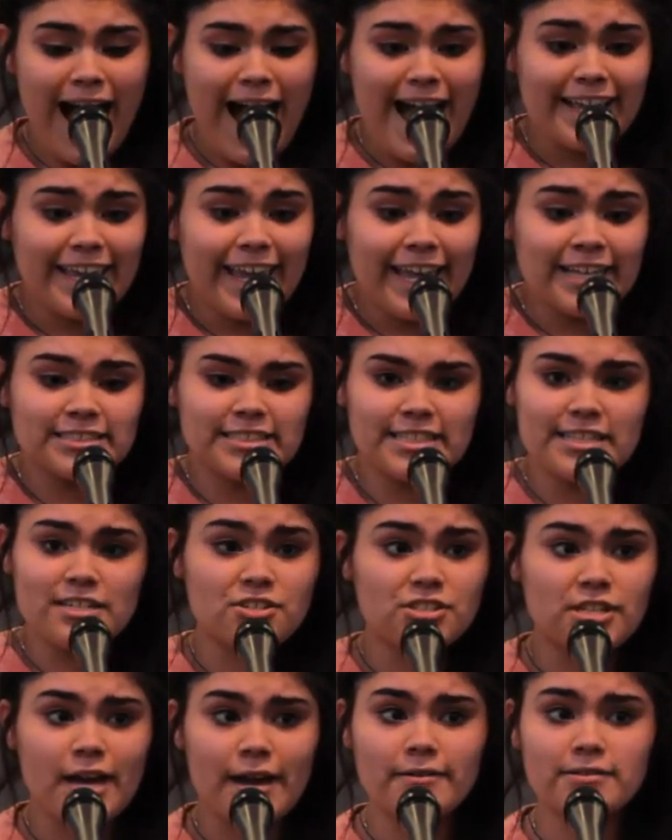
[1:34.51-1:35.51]
I can't see the
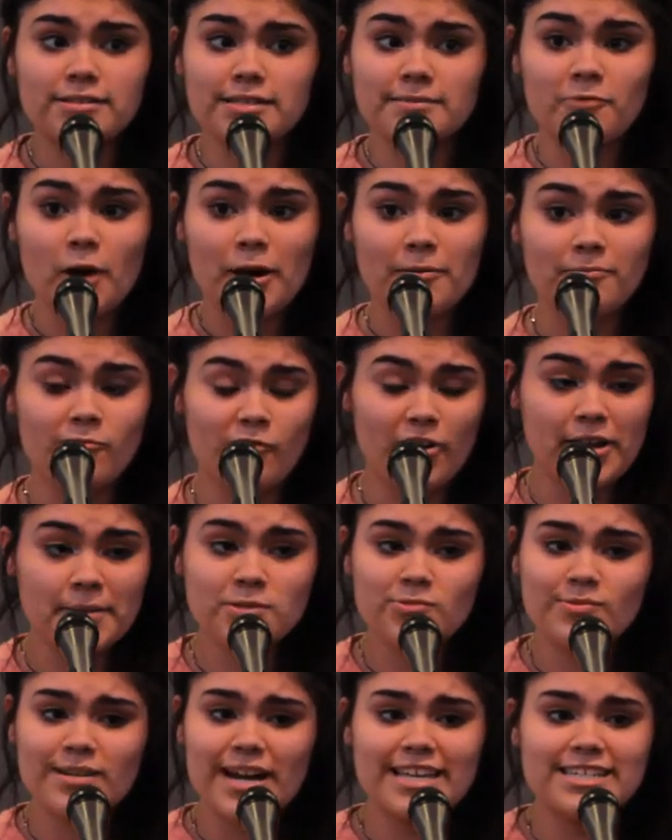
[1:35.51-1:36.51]
shadows in my
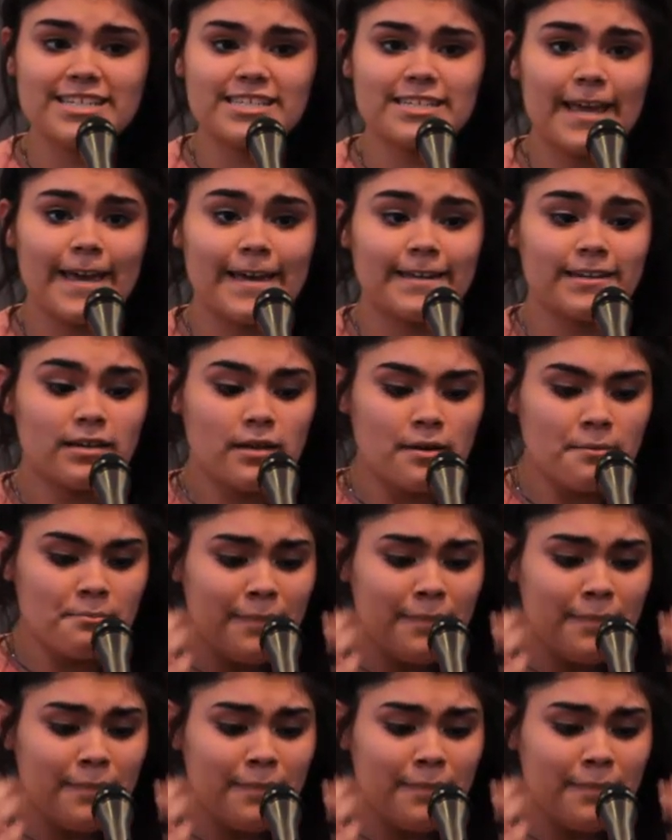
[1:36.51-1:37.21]
ribs when I stand.